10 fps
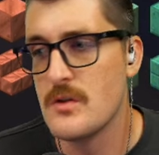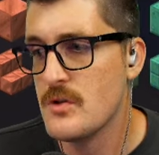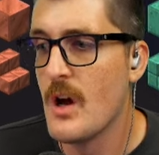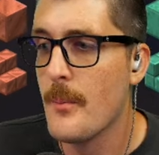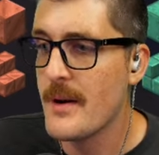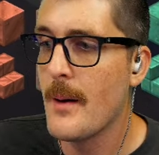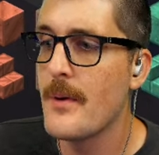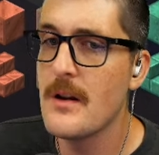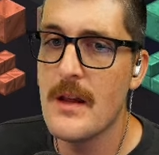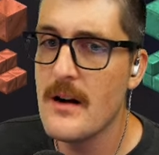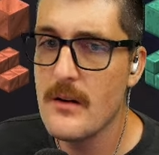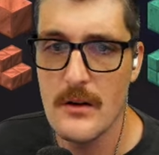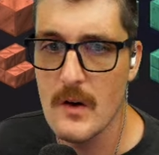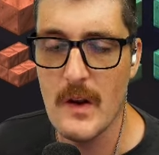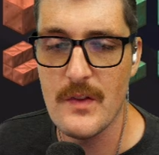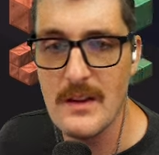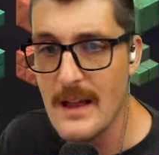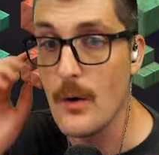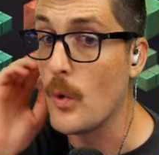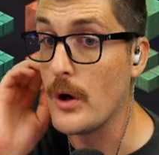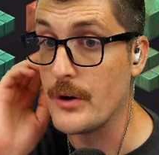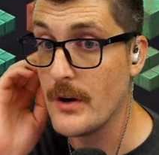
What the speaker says: dump it up into there. Because I think that'll work.